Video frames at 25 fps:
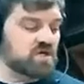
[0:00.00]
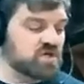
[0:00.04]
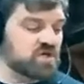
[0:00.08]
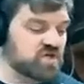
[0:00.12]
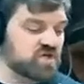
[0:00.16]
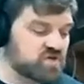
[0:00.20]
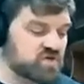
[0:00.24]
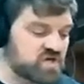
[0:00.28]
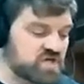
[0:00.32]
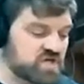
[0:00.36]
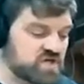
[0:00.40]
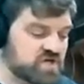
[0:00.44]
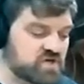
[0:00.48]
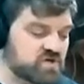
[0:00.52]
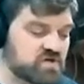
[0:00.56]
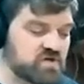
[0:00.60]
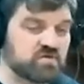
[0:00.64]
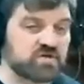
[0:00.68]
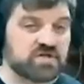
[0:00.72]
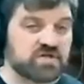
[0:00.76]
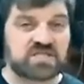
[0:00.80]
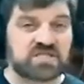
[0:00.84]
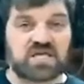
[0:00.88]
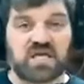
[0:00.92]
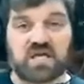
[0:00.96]
You can do it
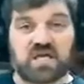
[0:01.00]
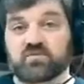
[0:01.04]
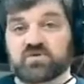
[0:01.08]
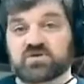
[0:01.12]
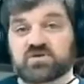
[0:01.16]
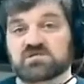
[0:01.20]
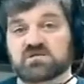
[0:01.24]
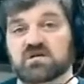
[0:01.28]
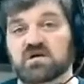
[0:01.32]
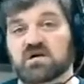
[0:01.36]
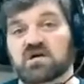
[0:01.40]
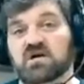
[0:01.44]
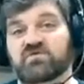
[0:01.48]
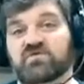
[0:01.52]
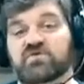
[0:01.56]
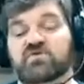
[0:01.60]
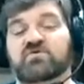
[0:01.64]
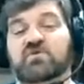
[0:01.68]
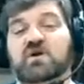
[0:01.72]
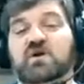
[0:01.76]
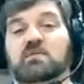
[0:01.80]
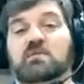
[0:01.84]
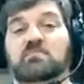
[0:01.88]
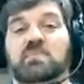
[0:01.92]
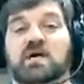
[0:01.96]
with a table saw if you've
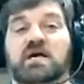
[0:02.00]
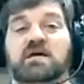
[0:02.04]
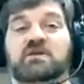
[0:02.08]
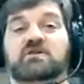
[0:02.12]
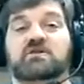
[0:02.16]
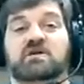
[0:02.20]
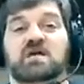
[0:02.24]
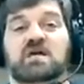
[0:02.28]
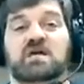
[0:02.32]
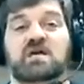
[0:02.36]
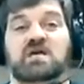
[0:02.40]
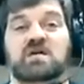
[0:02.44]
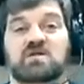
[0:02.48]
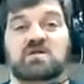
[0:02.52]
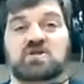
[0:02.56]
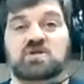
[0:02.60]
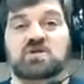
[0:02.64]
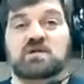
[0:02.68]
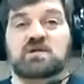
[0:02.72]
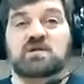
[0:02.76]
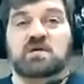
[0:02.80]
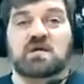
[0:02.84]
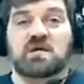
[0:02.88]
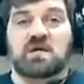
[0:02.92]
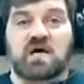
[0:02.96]
got a miter gauge.
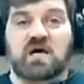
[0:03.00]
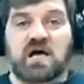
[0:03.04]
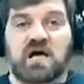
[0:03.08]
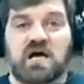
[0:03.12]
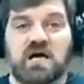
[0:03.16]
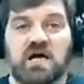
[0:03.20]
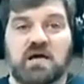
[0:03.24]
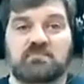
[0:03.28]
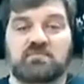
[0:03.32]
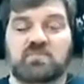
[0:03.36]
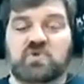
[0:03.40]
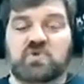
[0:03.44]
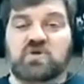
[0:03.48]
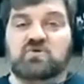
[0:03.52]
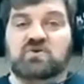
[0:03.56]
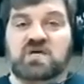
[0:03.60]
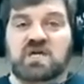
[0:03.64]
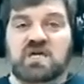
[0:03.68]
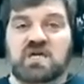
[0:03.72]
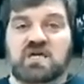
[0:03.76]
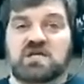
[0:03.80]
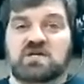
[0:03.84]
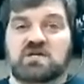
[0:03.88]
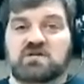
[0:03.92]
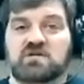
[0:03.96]
You
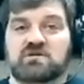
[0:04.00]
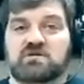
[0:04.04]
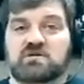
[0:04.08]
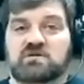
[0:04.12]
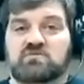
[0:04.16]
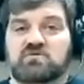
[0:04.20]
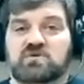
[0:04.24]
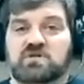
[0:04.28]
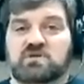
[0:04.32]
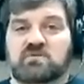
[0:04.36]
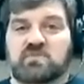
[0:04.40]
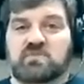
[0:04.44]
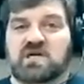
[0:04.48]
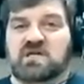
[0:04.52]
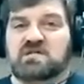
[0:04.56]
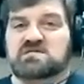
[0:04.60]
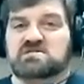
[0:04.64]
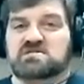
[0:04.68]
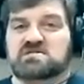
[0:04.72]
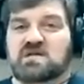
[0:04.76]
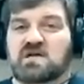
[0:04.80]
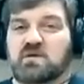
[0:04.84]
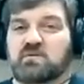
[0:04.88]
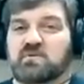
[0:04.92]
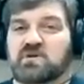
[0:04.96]
can do it with a
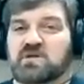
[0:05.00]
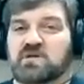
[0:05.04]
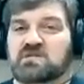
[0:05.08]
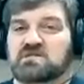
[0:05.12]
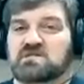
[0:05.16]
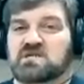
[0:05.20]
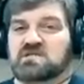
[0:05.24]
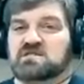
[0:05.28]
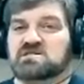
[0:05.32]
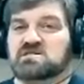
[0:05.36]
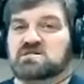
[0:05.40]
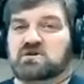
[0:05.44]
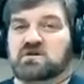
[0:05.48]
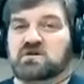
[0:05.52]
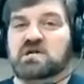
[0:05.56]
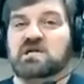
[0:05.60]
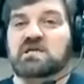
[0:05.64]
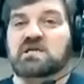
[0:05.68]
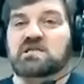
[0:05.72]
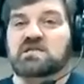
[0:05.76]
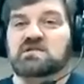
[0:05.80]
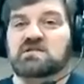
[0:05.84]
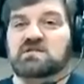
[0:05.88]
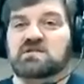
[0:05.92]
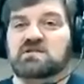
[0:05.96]
bandsaw, but it's tricky
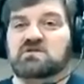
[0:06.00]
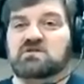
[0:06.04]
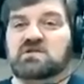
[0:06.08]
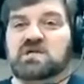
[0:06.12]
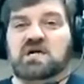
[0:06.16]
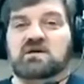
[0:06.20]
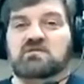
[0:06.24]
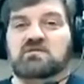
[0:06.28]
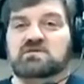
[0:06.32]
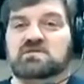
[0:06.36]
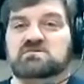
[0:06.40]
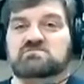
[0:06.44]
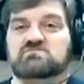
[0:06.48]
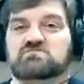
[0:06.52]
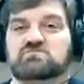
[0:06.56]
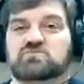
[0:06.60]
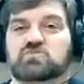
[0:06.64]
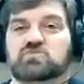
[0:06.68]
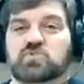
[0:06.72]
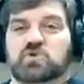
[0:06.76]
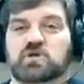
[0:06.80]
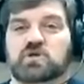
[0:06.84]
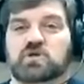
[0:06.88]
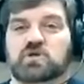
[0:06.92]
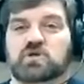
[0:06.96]
to do, and I would
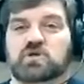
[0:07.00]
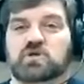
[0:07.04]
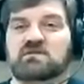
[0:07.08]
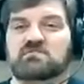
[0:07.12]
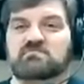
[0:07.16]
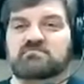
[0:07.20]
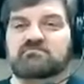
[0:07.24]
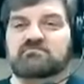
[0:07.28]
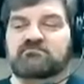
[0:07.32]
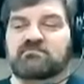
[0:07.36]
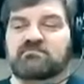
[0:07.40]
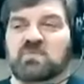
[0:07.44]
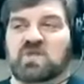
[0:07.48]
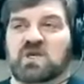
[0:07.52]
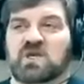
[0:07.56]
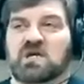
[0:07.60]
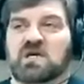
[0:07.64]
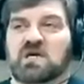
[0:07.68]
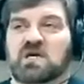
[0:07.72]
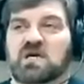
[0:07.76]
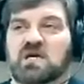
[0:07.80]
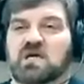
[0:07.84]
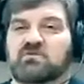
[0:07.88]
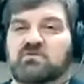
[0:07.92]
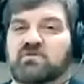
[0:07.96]
really,
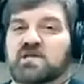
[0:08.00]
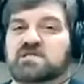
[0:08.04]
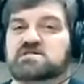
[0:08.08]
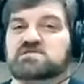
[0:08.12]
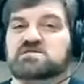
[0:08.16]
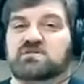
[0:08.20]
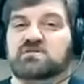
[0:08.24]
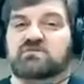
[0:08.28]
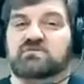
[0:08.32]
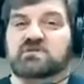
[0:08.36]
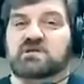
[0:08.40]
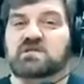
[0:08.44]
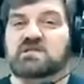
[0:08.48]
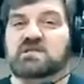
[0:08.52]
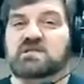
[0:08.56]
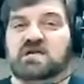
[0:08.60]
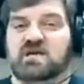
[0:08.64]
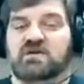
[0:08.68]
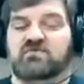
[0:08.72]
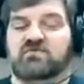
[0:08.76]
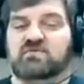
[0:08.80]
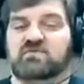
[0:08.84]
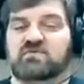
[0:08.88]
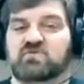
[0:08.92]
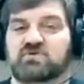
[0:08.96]
unless you're really
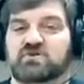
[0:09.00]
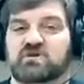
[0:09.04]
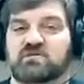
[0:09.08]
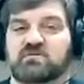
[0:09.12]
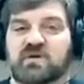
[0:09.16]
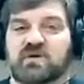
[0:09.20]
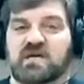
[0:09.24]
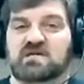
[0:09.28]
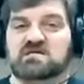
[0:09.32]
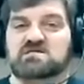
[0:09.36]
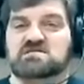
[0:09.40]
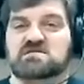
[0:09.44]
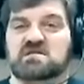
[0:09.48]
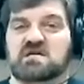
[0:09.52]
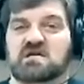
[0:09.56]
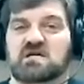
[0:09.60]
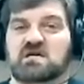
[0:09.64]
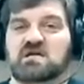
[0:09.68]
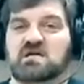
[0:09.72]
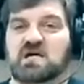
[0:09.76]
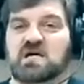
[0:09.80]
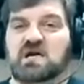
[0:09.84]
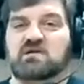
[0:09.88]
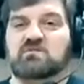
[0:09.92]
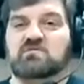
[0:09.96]
comfortable with your bandsaw,
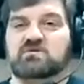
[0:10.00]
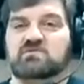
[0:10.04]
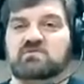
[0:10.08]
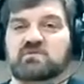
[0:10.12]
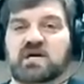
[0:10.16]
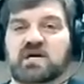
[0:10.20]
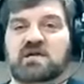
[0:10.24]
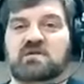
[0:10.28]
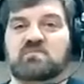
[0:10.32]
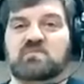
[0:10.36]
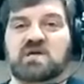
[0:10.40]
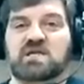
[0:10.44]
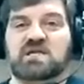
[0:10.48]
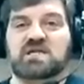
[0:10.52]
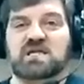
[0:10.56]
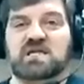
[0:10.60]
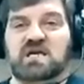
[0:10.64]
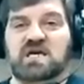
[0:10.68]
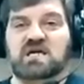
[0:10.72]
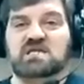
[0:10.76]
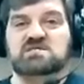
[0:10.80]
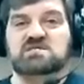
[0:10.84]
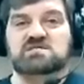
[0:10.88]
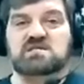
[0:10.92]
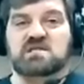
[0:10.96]
I would recommend
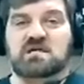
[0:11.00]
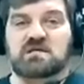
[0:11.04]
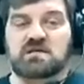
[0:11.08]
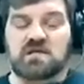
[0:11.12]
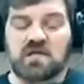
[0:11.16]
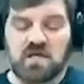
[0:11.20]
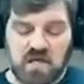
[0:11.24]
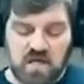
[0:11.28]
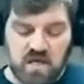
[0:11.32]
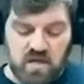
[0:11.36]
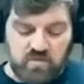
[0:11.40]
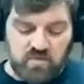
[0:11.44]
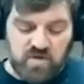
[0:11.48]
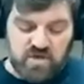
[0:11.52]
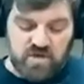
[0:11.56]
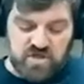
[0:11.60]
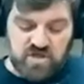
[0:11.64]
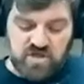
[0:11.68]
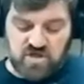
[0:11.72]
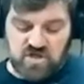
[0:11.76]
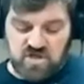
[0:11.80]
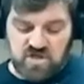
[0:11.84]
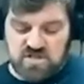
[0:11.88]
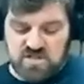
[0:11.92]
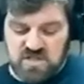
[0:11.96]
against it. But
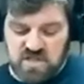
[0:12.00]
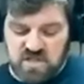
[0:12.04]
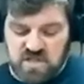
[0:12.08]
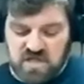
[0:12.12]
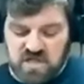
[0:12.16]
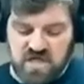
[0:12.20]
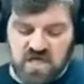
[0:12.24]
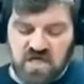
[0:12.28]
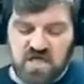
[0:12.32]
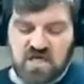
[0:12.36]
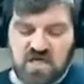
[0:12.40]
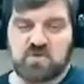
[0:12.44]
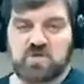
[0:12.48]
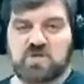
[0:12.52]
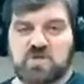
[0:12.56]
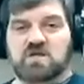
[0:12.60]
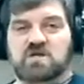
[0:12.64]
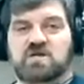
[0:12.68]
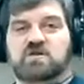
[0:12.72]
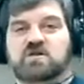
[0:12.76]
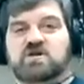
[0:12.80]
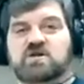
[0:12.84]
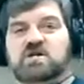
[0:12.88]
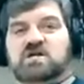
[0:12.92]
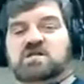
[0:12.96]
you're just going to come in there
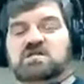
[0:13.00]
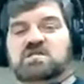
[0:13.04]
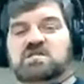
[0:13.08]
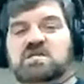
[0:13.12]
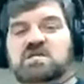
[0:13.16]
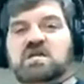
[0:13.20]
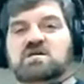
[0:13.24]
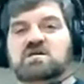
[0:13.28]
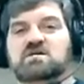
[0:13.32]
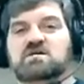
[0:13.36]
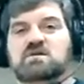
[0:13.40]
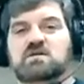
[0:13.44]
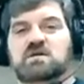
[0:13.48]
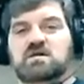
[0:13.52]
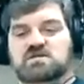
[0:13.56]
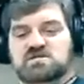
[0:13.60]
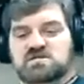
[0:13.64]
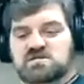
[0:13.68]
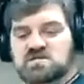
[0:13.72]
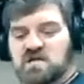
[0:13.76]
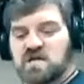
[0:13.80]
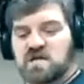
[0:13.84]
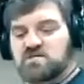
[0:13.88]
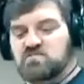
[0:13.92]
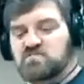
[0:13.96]
and you're going to take a
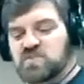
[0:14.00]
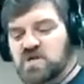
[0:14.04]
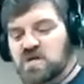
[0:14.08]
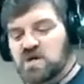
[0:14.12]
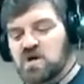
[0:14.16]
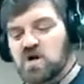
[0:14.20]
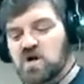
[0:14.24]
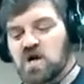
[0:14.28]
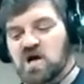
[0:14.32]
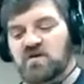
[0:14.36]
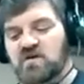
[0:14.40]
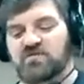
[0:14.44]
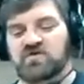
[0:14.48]
slight bit off.